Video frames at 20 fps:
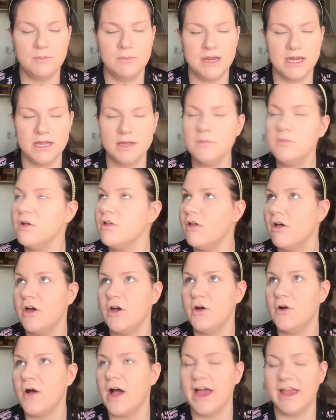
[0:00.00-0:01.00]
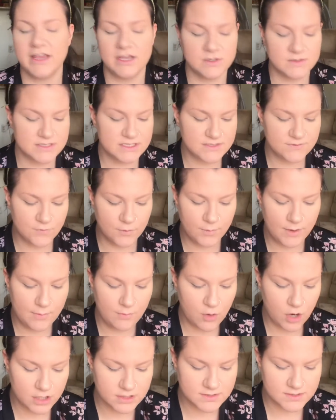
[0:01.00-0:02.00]
Medium Glow. I use this for my
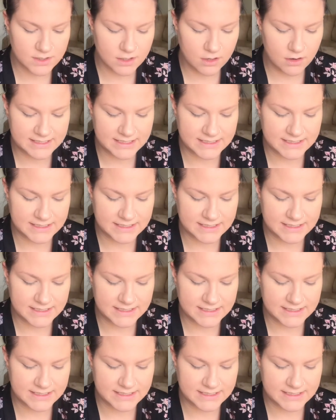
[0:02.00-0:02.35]
bronzer.